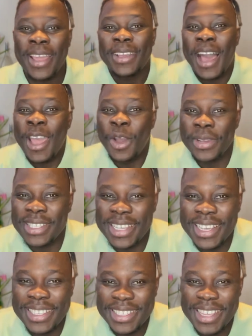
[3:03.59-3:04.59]
I always say
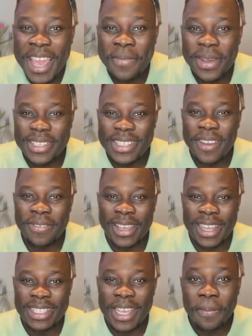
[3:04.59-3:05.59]
this: embassies have like
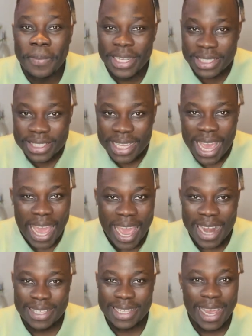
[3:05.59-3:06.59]
a template, and
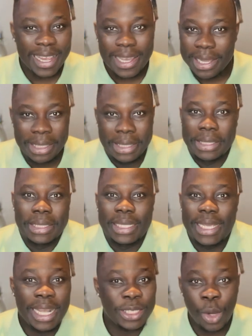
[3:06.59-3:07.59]
it's like
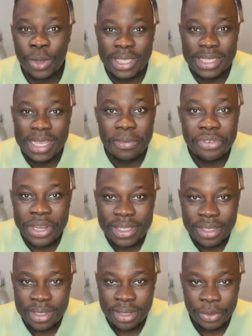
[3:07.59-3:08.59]
it's always the same
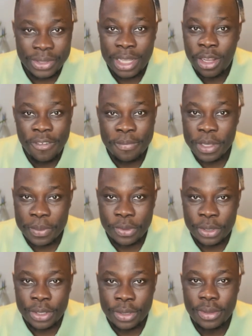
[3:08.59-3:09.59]
reason, with a lot of
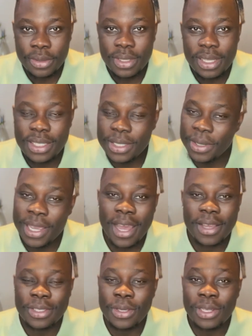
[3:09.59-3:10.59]
people, So yeah,
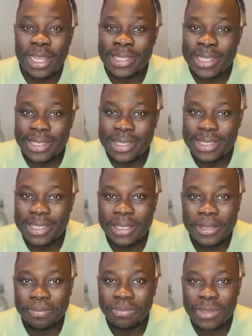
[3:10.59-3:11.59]
so let's just,
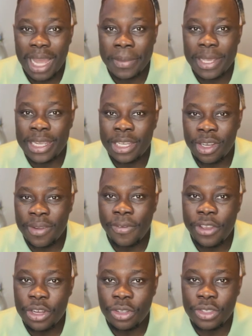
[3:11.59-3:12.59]
in order for
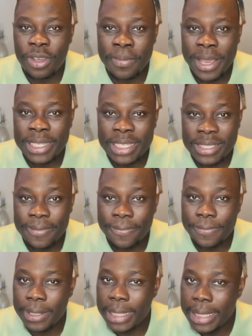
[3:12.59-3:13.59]
you not to make these
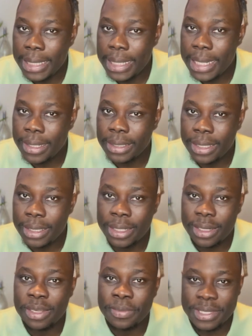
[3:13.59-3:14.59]
little
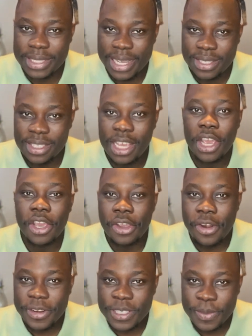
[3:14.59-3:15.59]
mistakes,
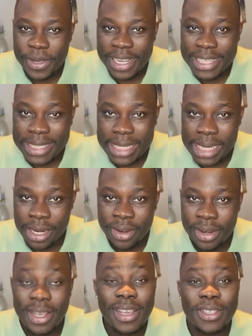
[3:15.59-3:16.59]
Crispin is
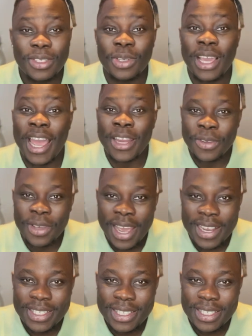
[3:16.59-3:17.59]
here to guide you
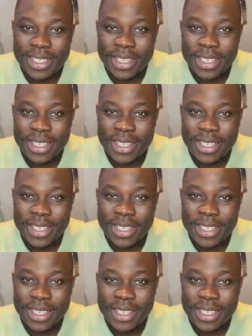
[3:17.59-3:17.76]
guys.